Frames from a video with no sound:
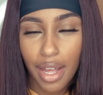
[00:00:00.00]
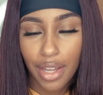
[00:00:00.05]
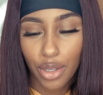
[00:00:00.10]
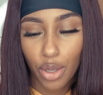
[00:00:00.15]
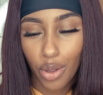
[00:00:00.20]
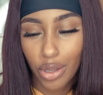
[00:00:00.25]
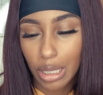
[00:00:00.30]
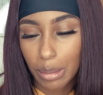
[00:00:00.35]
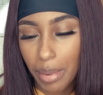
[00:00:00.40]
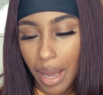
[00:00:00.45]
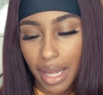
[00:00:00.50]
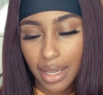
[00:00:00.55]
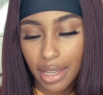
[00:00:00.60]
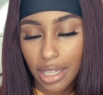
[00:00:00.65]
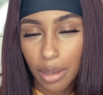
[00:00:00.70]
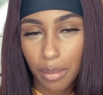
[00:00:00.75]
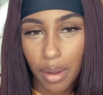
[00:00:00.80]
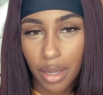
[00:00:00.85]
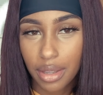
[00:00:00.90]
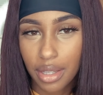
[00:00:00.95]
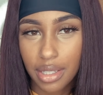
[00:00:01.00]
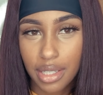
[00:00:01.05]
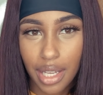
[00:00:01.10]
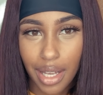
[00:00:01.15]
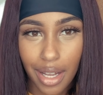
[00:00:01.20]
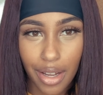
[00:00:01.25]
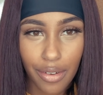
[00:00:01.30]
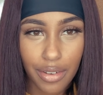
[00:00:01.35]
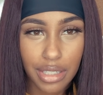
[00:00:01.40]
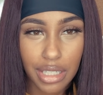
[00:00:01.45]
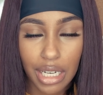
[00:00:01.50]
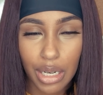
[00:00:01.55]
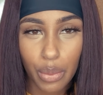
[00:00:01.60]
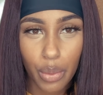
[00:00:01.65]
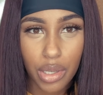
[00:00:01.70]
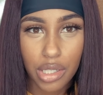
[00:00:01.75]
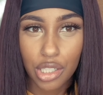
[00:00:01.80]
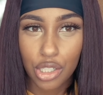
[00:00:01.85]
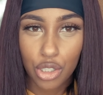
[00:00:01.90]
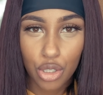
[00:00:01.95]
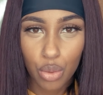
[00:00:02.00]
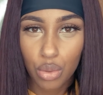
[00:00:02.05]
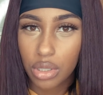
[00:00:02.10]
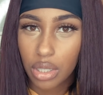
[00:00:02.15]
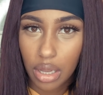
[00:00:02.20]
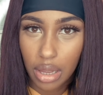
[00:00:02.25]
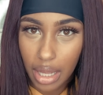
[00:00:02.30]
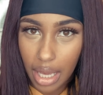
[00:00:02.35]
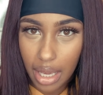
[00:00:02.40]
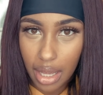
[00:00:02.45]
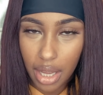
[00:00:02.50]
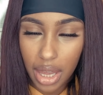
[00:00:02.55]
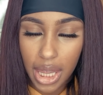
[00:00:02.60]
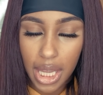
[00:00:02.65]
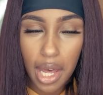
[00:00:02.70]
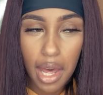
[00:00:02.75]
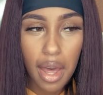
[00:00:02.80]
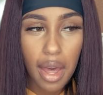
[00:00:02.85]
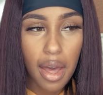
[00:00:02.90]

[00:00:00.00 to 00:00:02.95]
The only bad thing about this hair is that it wasn't true to length.